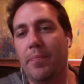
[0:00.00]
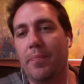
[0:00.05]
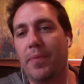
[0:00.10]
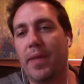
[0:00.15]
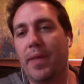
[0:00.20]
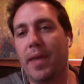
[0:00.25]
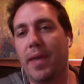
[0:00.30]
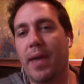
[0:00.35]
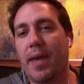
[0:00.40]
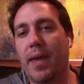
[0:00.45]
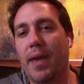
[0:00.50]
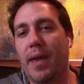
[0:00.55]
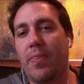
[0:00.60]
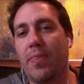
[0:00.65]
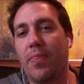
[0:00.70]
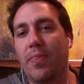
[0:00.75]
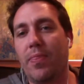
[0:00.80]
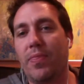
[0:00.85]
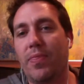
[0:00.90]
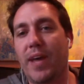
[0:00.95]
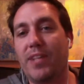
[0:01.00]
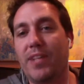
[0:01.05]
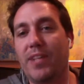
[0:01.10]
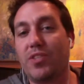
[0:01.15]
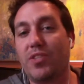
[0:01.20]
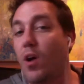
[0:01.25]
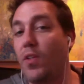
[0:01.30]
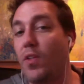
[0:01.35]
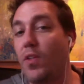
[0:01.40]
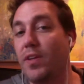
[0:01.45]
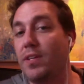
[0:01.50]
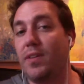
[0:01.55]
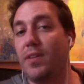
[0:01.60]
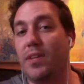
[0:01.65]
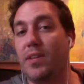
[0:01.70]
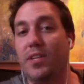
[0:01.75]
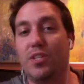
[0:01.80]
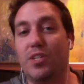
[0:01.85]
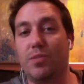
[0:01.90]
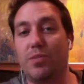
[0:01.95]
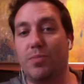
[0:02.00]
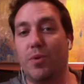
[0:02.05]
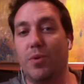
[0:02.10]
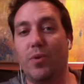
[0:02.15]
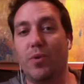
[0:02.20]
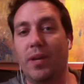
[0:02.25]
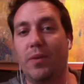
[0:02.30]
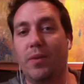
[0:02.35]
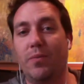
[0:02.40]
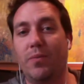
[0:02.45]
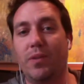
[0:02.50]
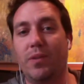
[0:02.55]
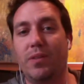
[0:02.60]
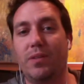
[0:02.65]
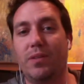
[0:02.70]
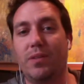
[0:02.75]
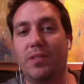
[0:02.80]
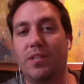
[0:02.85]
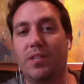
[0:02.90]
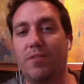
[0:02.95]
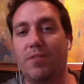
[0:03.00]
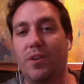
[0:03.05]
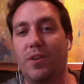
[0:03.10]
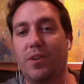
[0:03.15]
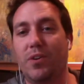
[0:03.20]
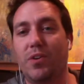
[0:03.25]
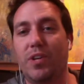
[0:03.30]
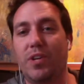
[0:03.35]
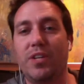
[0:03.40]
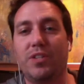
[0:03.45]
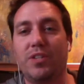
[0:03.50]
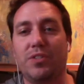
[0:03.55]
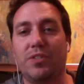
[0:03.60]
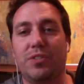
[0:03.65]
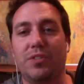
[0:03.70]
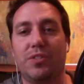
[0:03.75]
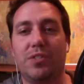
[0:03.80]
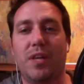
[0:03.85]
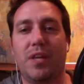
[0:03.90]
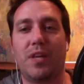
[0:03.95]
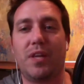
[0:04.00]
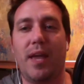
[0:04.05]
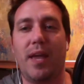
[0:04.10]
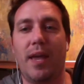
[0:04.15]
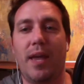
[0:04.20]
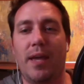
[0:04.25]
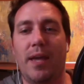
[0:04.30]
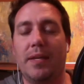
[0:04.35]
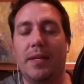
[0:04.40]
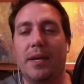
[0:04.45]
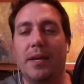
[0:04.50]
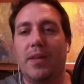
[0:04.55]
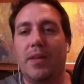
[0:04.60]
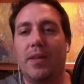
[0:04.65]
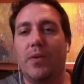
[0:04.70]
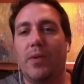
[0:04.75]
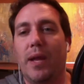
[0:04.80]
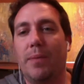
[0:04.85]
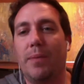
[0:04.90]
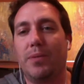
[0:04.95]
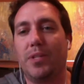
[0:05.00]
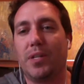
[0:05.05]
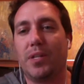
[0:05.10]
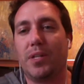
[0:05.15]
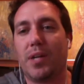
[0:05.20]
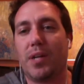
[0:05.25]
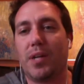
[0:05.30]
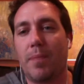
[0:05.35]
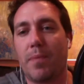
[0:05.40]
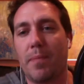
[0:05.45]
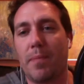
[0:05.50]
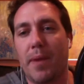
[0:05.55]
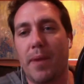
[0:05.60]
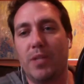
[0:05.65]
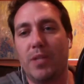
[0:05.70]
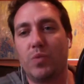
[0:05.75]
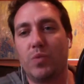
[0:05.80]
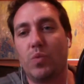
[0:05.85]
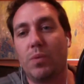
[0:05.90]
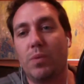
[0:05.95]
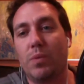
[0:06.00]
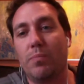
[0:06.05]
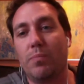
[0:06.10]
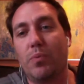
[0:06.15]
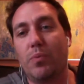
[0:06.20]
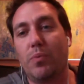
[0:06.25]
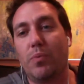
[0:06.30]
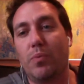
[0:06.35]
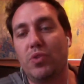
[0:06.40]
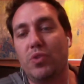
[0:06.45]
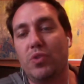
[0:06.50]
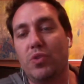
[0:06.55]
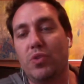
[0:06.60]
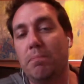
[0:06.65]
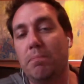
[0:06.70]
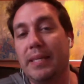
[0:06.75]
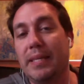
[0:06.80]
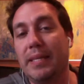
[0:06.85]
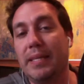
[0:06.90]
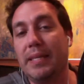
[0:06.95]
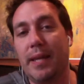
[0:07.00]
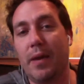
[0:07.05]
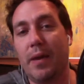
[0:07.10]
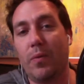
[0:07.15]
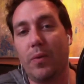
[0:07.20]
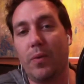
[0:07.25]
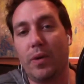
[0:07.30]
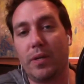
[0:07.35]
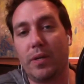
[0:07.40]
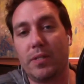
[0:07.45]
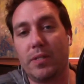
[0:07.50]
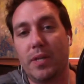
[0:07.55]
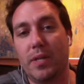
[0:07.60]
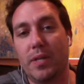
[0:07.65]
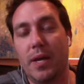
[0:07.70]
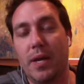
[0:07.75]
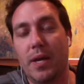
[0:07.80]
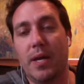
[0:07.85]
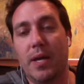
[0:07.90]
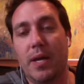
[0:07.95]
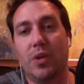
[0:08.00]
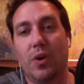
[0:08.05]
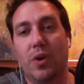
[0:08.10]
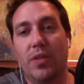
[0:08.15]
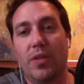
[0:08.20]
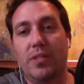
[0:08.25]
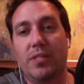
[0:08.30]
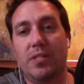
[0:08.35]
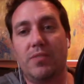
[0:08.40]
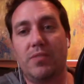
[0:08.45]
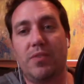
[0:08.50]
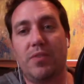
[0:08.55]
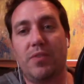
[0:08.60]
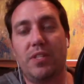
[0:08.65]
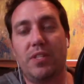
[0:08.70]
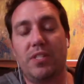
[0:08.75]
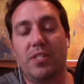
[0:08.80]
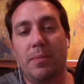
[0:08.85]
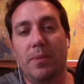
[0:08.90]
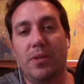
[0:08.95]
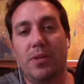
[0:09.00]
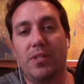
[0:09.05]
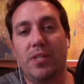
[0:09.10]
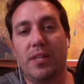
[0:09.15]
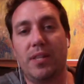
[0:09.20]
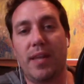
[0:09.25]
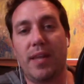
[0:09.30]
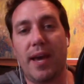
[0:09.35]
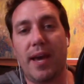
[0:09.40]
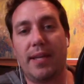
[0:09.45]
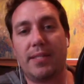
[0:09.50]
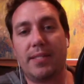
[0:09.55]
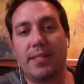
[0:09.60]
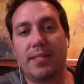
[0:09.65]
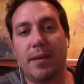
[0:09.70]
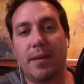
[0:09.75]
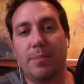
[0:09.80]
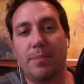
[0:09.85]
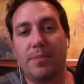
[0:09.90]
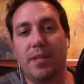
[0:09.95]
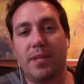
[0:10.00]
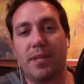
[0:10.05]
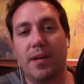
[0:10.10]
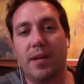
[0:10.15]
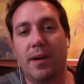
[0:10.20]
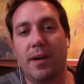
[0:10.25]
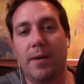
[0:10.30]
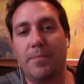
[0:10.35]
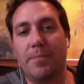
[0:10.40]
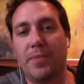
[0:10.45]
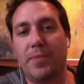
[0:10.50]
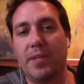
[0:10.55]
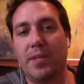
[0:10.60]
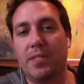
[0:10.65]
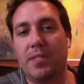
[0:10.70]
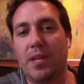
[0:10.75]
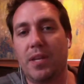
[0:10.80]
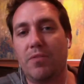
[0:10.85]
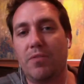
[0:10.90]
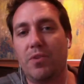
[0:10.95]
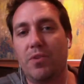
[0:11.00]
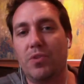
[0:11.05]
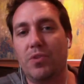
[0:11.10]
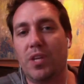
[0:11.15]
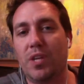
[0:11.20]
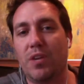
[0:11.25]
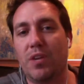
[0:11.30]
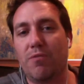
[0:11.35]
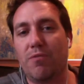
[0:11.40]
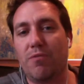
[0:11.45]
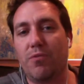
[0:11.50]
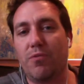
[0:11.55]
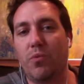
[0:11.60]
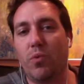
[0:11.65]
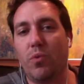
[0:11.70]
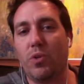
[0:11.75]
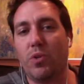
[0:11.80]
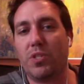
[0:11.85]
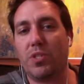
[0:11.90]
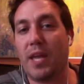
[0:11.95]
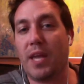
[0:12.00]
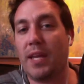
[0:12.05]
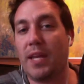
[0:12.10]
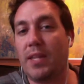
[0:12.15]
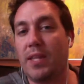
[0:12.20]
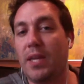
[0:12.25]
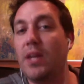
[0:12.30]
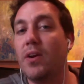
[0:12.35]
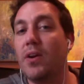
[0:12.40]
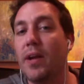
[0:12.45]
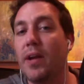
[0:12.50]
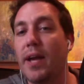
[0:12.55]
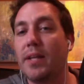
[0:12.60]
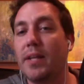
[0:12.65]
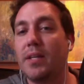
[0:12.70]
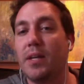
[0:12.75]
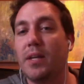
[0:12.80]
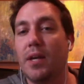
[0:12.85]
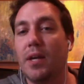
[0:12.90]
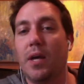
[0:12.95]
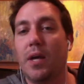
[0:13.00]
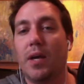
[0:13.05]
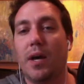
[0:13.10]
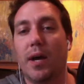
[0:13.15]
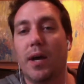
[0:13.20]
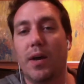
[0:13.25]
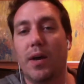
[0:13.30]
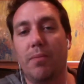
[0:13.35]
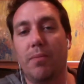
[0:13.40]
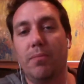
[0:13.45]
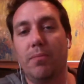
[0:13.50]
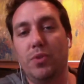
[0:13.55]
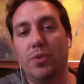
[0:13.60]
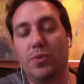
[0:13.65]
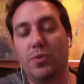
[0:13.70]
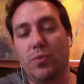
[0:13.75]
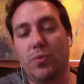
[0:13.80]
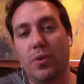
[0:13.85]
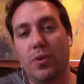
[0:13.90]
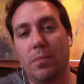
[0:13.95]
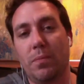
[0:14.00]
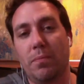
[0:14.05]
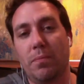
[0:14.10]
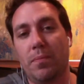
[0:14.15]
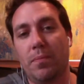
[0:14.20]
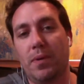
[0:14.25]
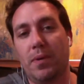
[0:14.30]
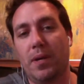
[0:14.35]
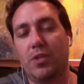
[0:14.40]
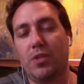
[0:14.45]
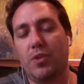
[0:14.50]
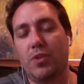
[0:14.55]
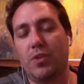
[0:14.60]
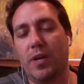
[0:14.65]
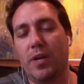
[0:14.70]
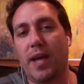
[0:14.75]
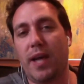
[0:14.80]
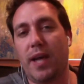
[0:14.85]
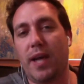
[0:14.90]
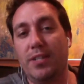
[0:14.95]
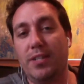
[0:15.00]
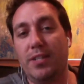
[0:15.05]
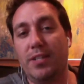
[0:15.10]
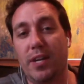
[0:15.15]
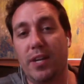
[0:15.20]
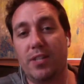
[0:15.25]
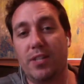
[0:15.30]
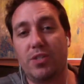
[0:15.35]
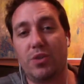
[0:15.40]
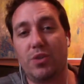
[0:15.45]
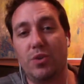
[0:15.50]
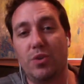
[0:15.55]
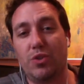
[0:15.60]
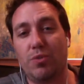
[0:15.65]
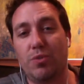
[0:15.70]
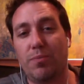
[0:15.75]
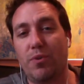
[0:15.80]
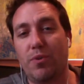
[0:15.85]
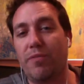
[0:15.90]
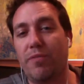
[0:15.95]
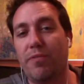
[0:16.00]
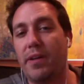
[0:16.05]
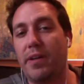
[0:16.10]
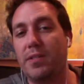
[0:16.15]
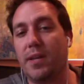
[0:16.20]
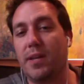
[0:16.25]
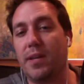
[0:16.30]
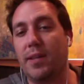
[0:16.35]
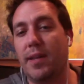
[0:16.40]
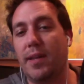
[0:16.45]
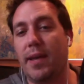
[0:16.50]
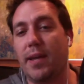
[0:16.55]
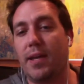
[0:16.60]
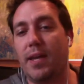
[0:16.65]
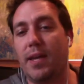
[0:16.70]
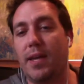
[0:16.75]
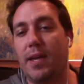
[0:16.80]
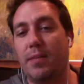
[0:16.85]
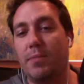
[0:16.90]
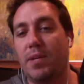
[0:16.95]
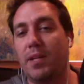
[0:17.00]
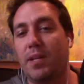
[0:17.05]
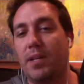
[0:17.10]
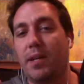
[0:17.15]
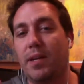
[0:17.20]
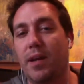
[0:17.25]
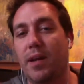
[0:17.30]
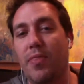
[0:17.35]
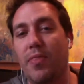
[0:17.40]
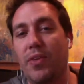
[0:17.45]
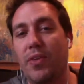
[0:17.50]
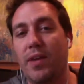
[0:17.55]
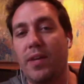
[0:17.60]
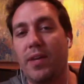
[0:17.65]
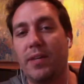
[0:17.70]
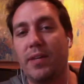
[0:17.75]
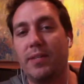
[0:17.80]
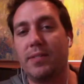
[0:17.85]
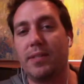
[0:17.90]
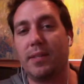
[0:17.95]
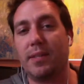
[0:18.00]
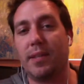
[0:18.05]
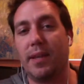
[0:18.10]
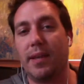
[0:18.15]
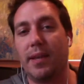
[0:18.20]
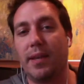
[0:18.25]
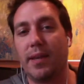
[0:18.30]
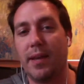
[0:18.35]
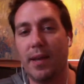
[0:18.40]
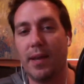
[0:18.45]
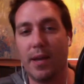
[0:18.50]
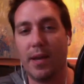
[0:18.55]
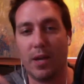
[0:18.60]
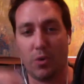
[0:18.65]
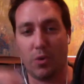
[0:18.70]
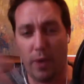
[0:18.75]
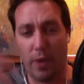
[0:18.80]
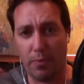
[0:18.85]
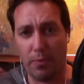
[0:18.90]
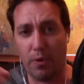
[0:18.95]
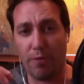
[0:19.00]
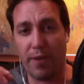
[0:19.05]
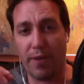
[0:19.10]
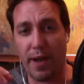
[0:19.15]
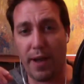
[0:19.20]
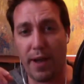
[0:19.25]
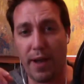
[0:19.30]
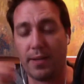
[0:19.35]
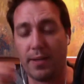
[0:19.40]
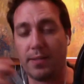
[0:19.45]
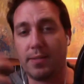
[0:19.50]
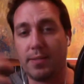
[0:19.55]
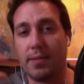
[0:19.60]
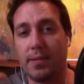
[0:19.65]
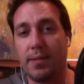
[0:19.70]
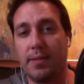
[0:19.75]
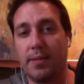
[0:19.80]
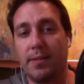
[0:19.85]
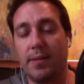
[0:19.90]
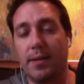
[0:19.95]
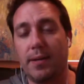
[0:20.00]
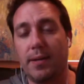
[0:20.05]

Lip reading: And that's all they did. They just broke in with default credentials, and they were able to compromise 1.2 million networks. So this is very similar to that, except instead of using it for scanning the internet, the moose worm tries to hijack social profiles and like get them to click on things and like create profiles and